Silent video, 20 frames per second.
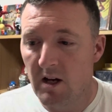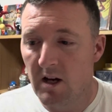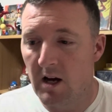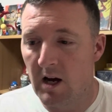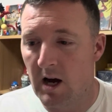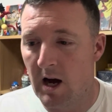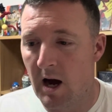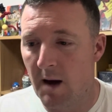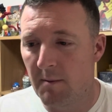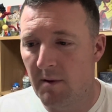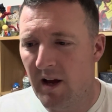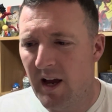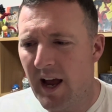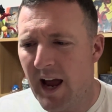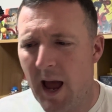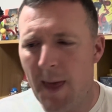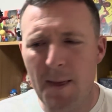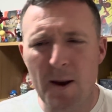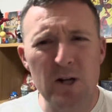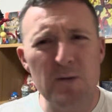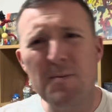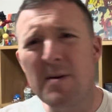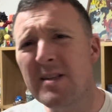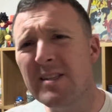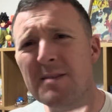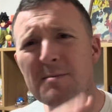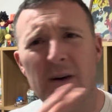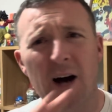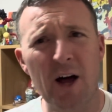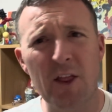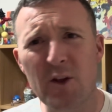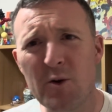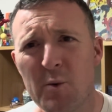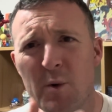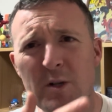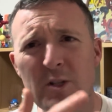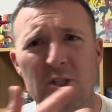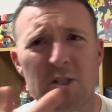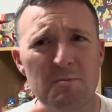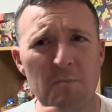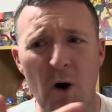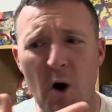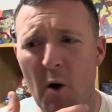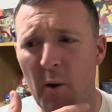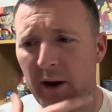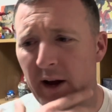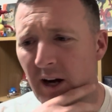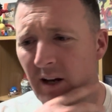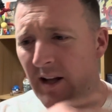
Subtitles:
And there's been some other ones small here,